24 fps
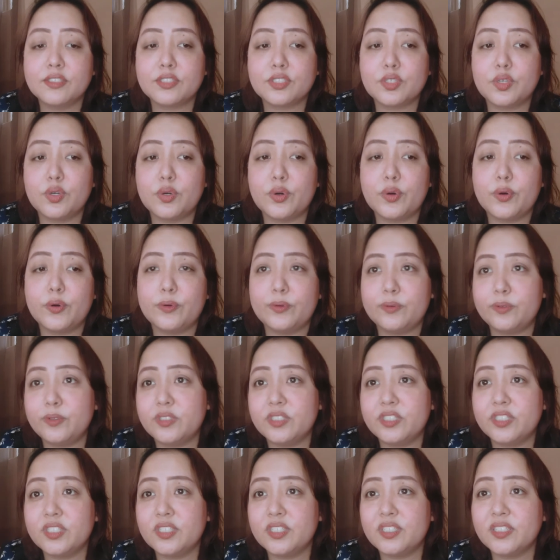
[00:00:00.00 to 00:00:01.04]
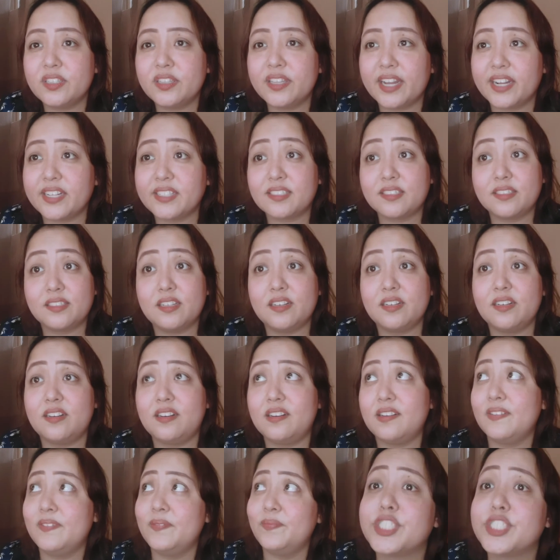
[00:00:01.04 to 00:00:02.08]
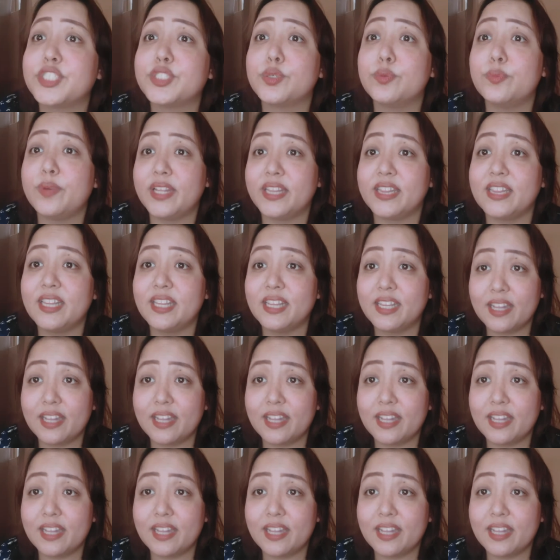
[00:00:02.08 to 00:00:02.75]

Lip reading: So there's the issue with